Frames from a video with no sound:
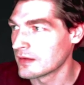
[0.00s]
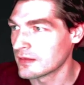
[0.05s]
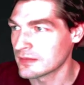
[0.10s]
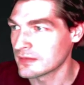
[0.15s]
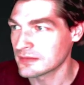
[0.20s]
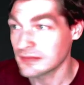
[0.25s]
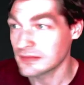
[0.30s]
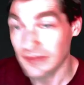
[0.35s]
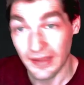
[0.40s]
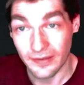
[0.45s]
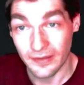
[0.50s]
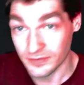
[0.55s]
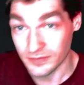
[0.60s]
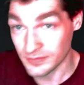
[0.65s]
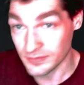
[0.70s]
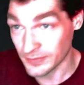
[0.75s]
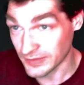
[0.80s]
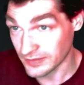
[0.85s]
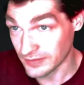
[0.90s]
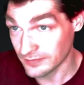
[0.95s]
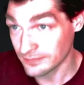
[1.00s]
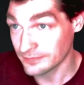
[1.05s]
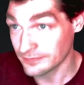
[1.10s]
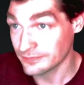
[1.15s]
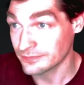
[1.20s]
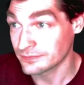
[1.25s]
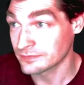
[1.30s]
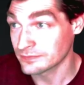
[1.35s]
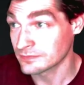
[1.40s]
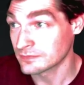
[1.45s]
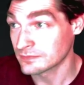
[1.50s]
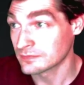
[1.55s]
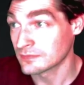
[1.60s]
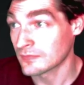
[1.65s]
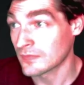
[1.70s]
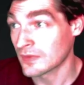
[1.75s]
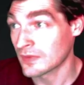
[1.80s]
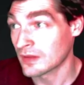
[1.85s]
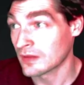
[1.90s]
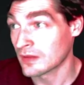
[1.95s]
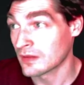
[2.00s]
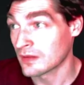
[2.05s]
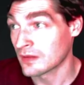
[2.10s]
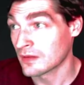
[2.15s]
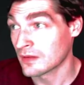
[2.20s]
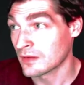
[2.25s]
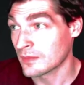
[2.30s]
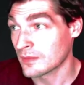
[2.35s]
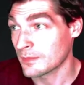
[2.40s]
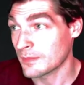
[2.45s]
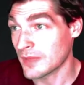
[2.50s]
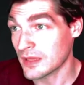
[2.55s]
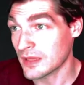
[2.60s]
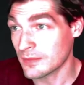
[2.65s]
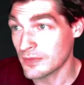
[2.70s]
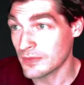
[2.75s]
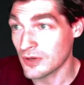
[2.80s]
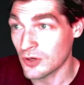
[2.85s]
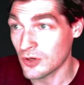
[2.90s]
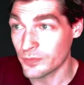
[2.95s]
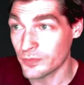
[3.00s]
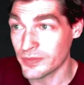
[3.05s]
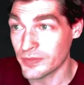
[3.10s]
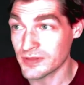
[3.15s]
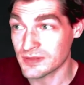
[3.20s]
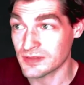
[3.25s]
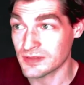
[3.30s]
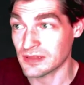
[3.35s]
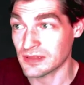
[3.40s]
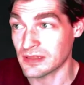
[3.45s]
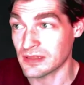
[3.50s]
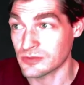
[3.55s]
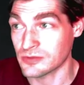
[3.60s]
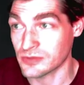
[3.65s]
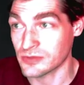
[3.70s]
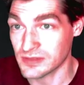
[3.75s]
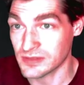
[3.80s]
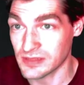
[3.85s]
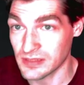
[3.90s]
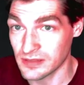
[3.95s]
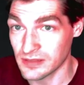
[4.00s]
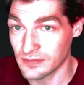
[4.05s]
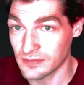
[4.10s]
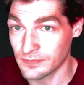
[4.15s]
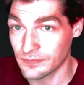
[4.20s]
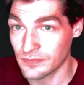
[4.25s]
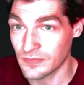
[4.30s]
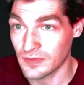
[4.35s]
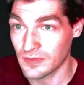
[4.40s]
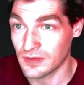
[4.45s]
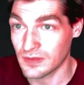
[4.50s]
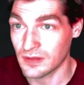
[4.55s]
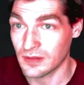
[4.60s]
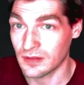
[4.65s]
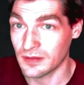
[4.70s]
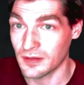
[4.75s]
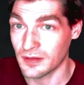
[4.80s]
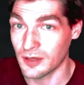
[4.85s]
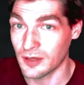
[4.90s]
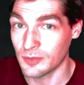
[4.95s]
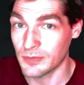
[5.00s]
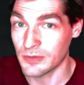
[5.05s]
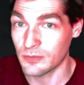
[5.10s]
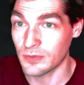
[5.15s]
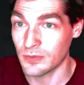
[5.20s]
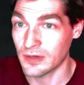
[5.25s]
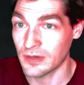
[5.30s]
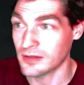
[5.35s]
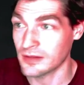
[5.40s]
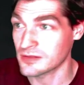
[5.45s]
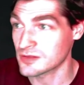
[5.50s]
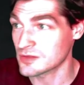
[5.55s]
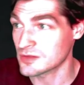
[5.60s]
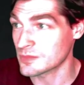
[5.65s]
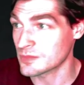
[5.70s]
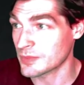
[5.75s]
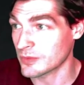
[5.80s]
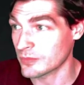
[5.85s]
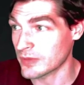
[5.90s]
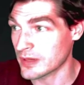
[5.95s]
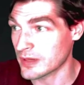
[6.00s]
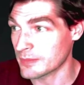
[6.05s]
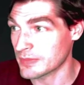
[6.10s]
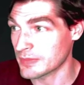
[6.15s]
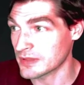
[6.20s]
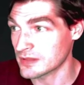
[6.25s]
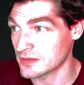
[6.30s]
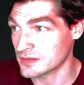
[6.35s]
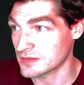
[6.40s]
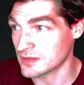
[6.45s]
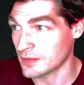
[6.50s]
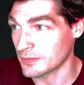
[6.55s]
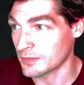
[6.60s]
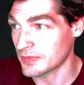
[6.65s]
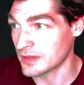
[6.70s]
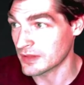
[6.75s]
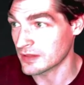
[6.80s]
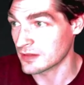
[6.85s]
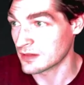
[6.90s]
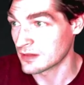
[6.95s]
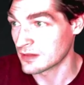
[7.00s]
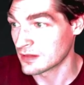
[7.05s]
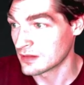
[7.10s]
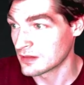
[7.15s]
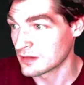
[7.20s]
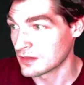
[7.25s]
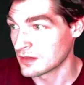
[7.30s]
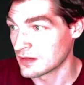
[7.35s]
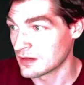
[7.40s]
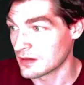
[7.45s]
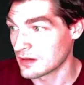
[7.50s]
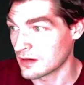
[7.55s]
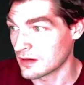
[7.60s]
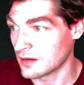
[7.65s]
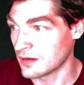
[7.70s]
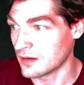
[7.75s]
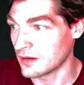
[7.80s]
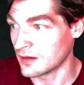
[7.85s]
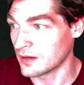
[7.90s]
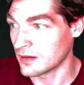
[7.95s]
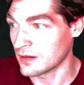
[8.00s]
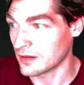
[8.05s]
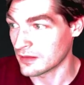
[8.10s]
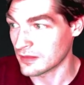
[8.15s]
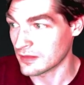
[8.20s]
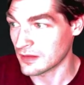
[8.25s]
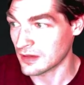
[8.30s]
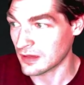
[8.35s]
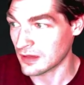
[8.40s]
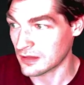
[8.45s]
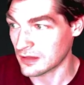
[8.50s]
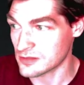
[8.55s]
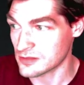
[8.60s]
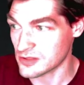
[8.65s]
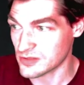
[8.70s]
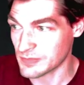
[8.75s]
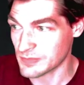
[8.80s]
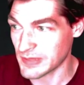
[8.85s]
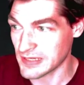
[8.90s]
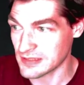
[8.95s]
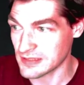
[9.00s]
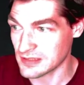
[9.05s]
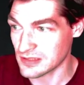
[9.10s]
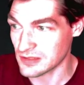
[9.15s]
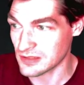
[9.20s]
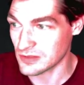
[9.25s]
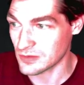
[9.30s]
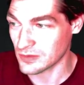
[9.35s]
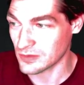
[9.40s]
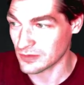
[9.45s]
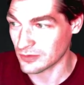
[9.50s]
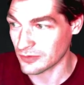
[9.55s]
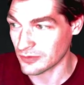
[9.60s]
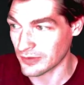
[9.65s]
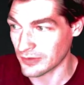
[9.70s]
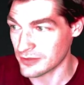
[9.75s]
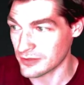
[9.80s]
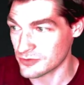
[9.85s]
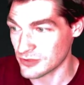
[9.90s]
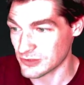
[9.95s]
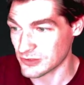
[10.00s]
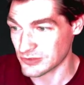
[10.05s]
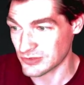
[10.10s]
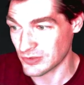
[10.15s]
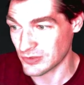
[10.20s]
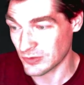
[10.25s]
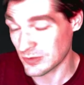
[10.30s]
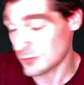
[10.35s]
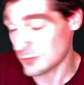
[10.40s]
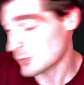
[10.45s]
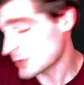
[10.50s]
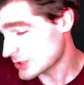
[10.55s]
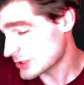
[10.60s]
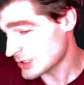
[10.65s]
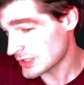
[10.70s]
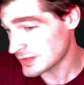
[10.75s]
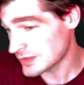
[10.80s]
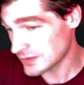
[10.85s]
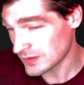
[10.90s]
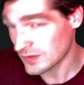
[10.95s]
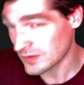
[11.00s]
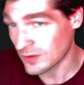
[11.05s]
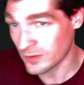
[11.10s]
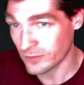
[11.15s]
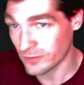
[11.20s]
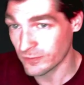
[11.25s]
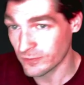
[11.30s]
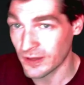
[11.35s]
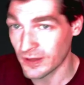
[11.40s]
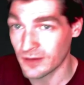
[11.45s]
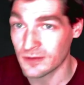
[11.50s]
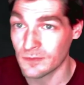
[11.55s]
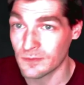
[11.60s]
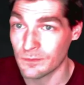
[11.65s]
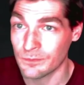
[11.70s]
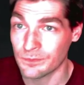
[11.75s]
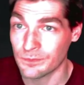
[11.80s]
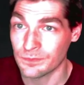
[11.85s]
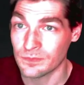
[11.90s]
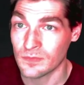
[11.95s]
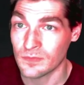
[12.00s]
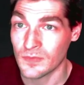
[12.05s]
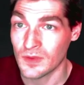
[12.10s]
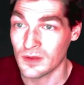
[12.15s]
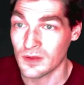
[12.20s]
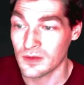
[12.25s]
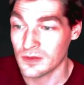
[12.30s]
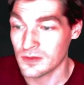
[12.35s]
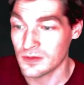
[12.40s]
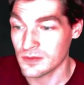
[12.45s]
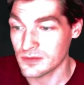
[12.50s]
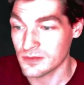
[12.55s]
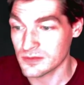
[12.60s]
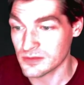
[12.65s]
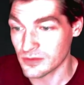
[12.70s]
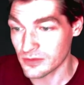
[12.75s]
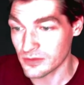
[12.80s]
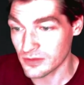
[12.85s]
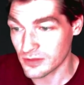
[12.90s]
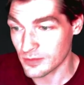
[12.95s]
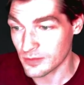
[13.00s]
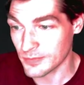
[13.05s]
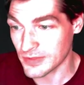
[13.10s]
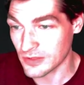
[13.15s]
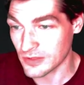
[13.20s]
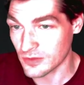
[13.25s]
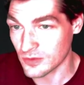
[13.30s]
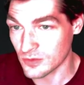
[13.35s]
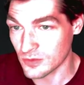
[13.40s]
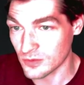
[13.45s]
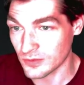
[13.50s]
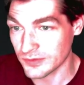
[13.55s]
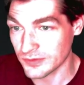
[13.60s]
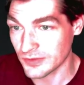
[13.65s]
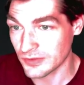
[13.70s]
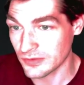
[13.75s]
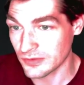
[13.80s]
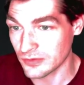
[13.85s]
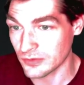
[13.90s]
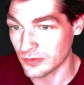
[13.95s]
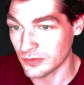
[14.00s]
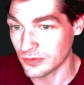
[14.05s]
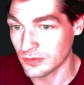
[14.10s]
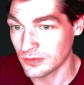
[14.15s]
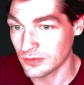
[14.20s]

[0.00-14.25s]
Talisman. Magma Opus is interesting. It can help me when I super ramp into something. And then I can just pay 2 and create a treasure token, which is an artifact. Zerta can be cool too.